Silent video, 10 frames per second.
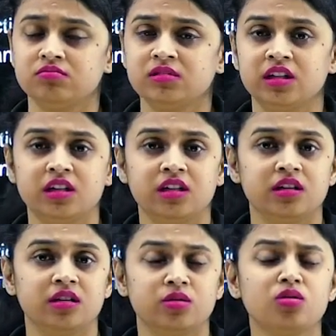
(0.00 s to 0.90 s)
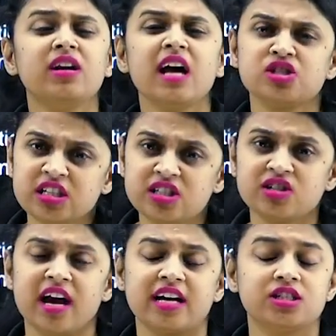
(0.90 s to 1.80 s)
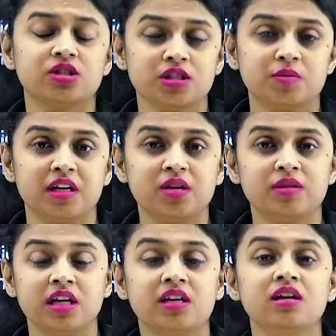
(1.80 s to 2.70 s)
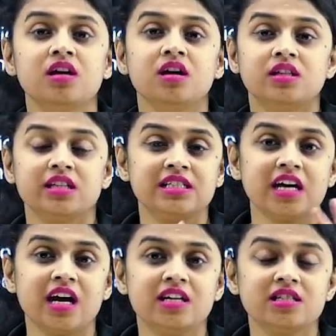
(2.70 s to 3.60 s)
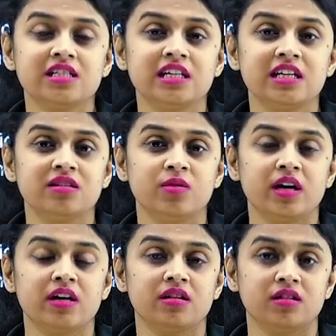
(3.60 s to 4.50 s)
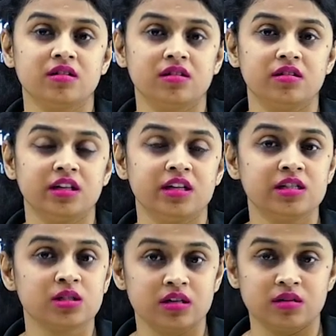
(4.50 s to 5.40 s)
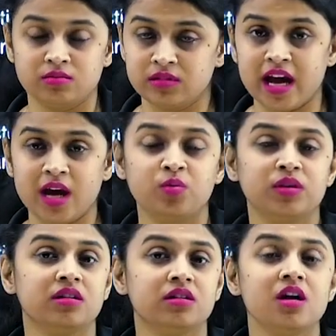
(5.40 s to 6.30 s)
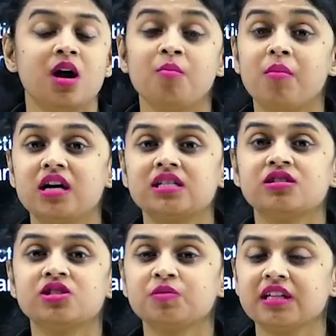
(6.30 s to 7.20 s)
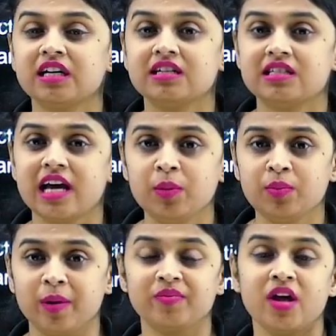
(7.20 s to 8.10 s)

the, uh, not actually interacting or speaking, but then the entire scene where uh, he's uh, there with the master smith and his helper,